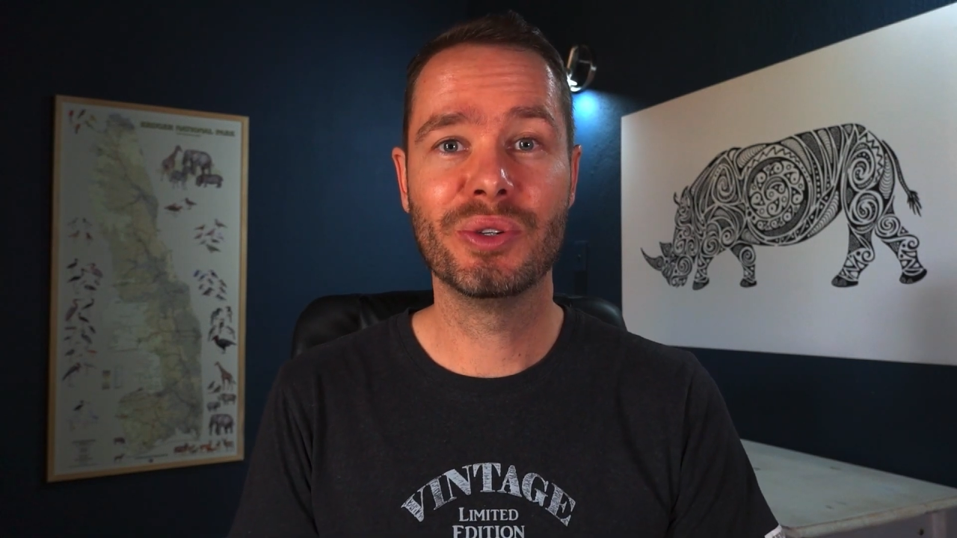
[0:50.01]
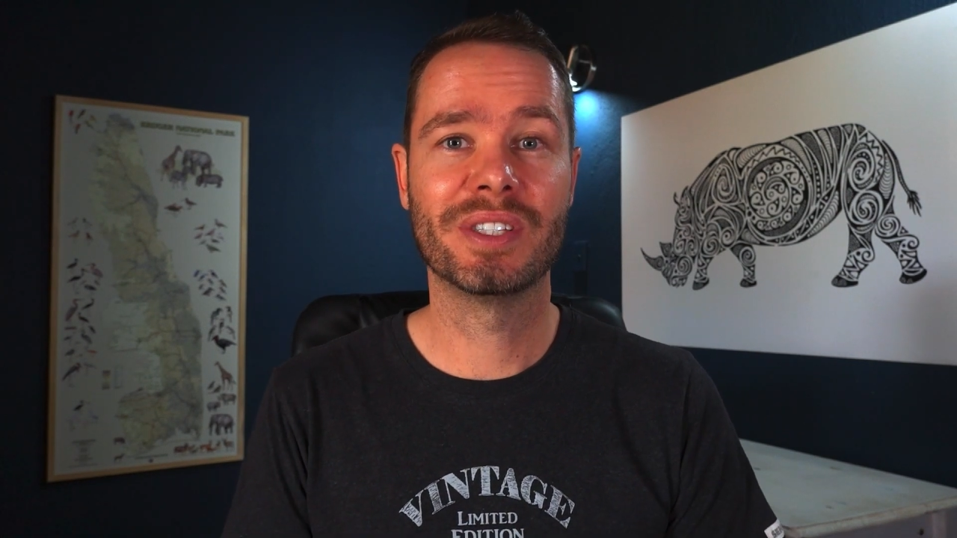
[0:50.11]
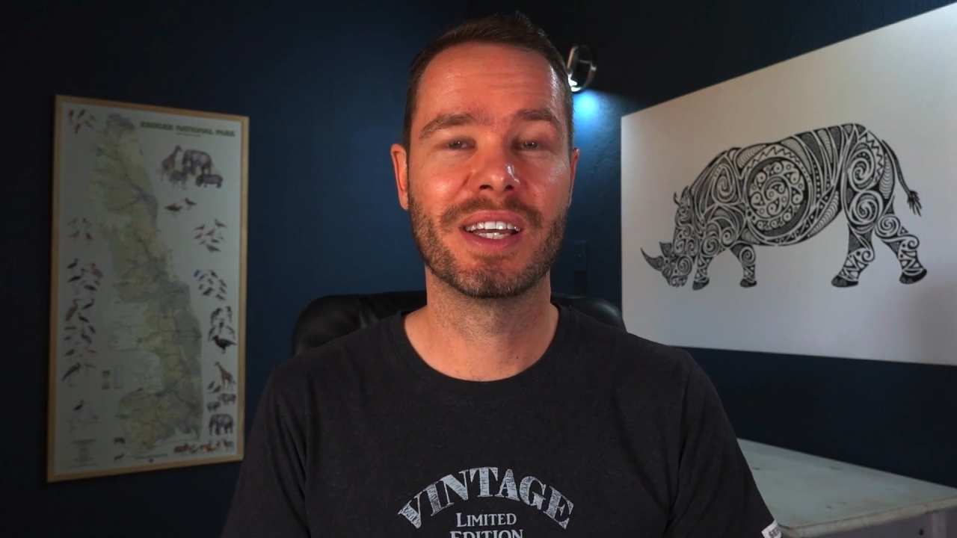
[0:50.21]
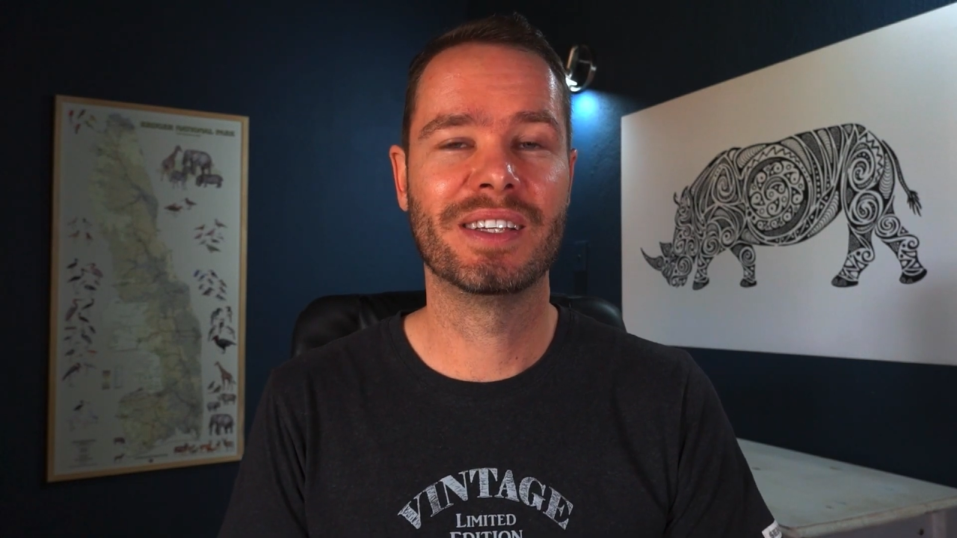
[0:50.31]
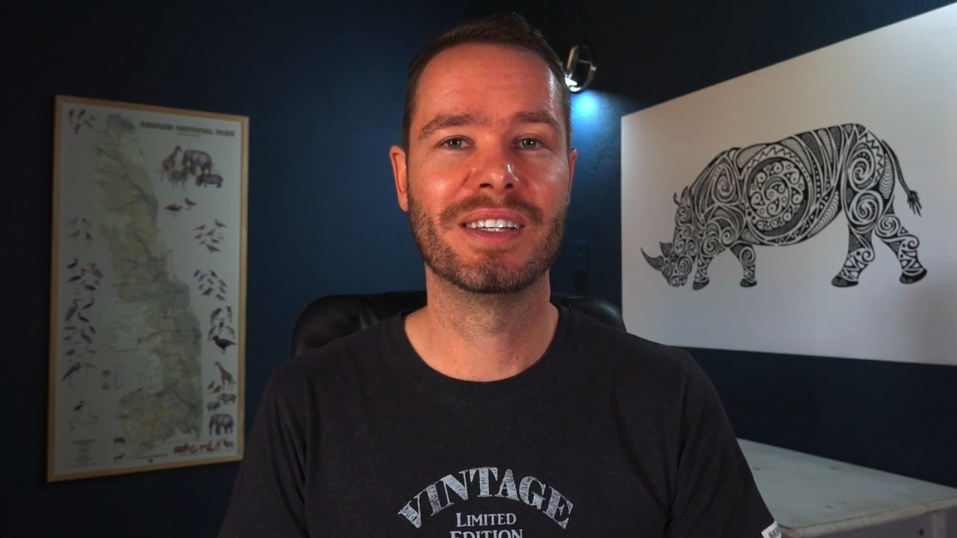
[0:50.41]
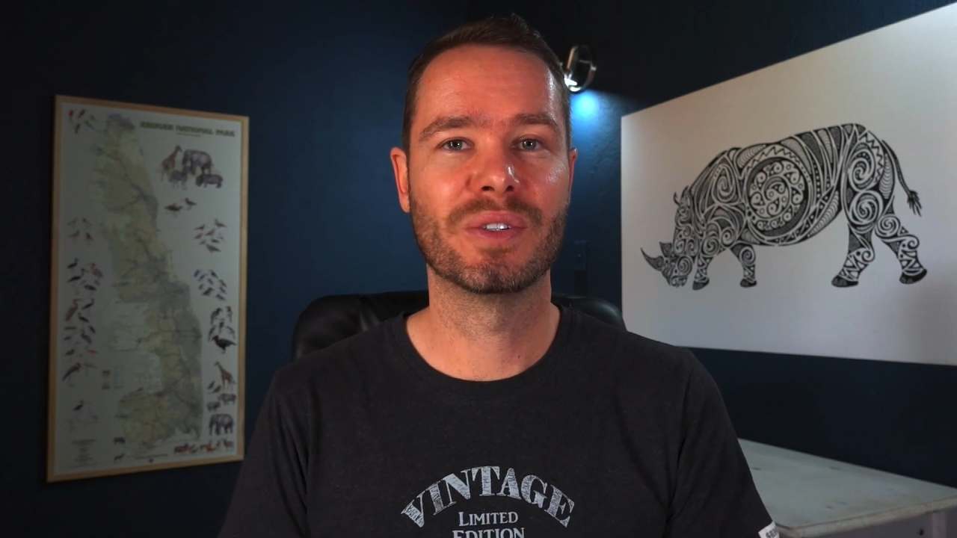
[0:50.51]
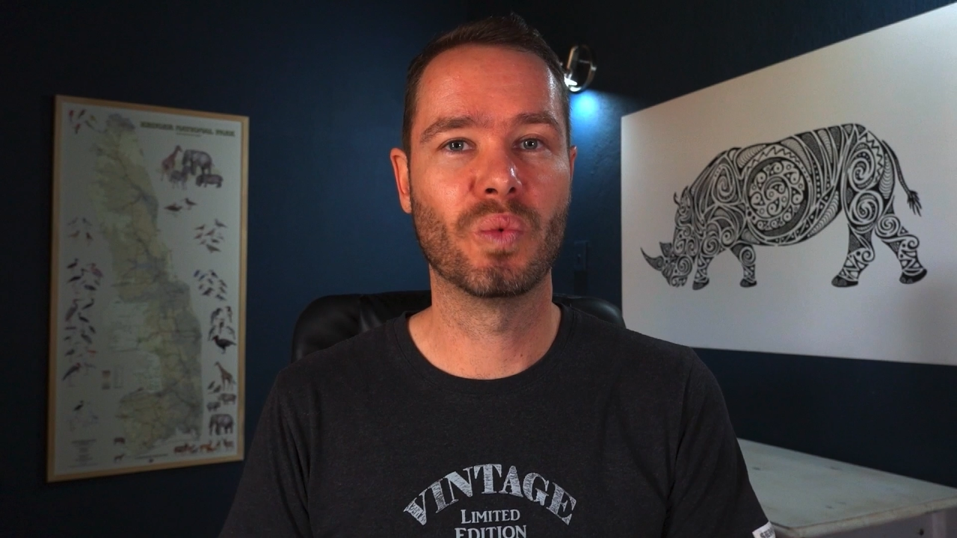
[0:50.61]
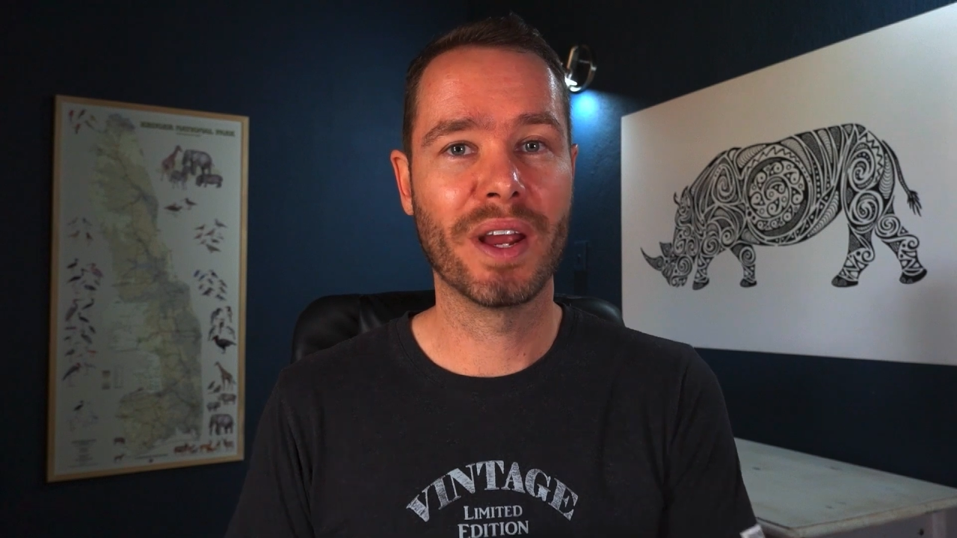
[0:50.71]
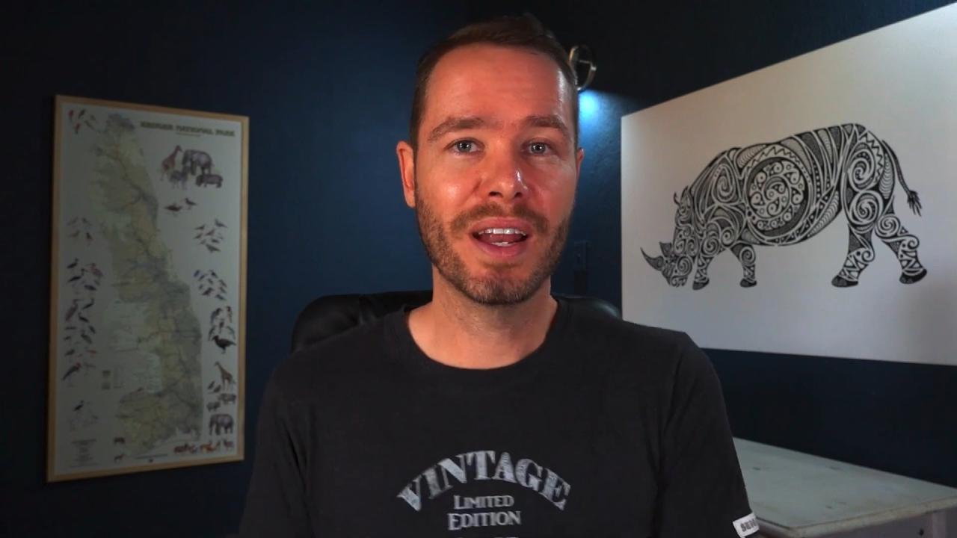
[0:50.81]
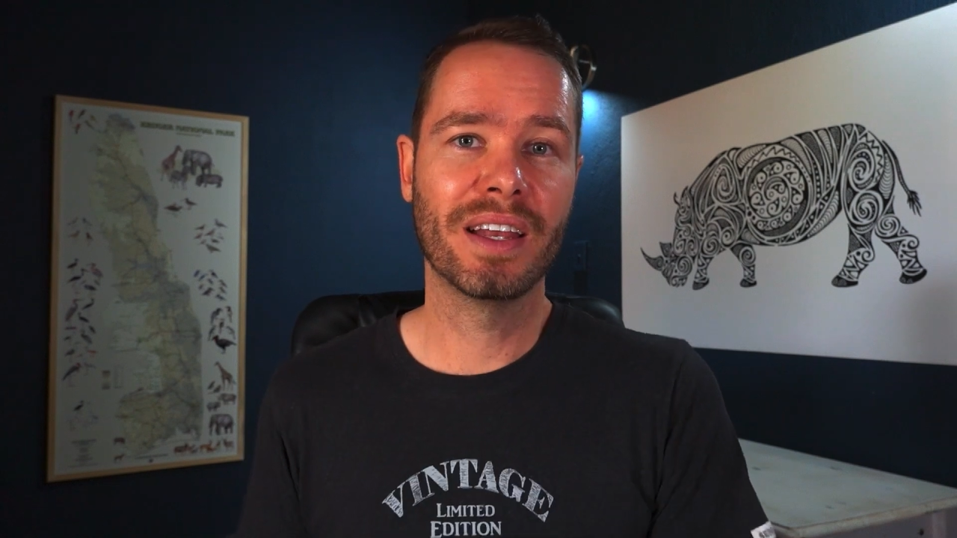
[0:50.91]
settings
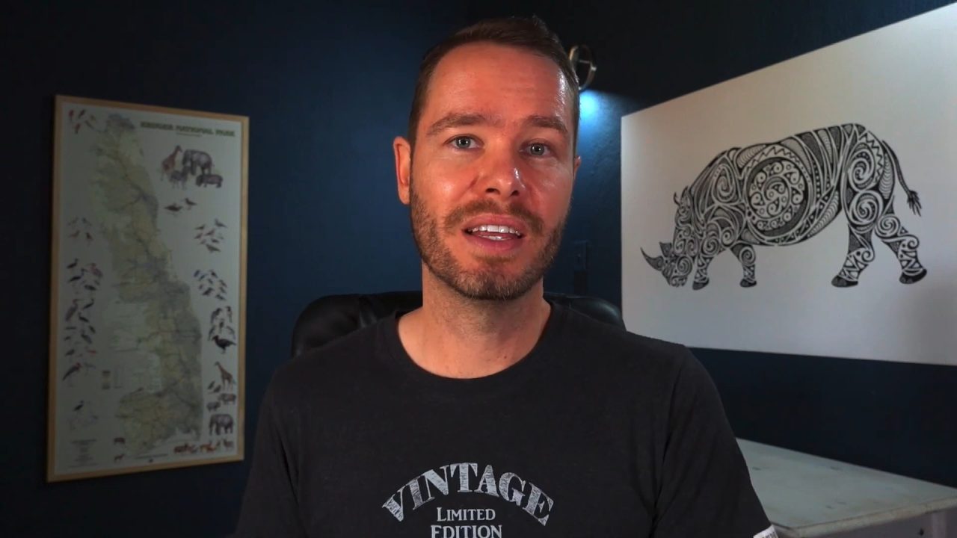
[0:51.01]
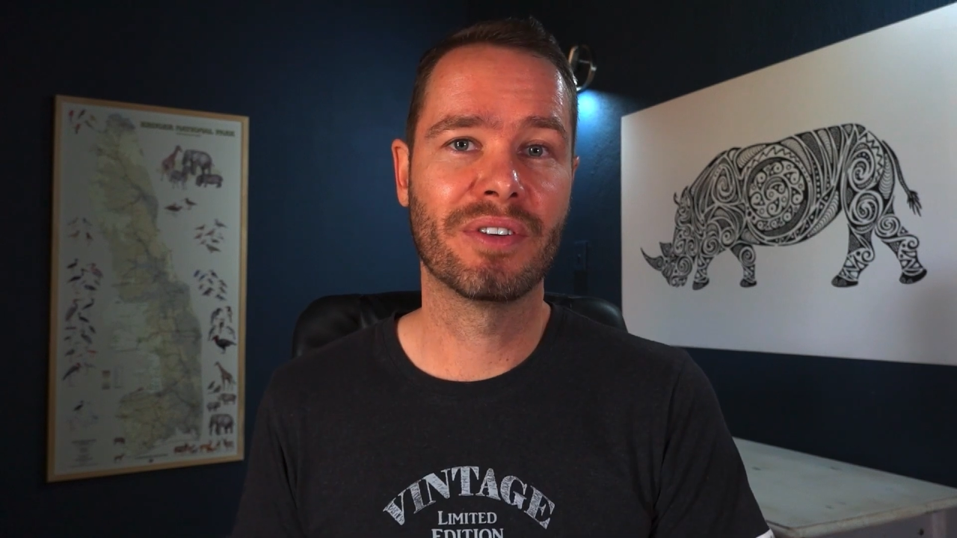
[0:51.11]
when I leave